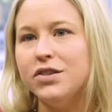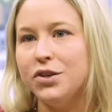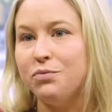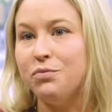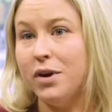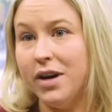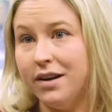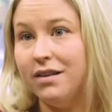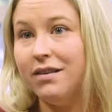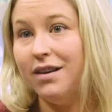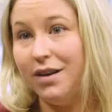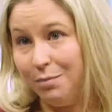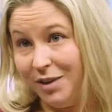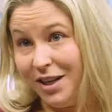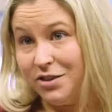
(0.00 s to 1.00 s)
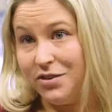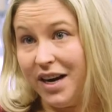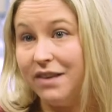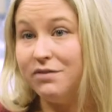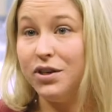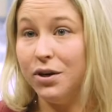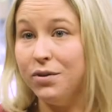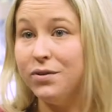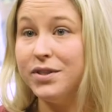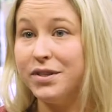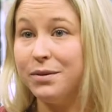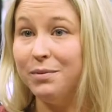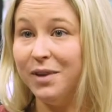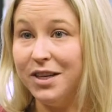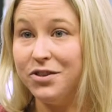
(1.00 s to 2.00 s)
to run a blood drive, to host
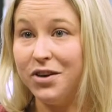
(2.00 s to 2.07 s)
a blood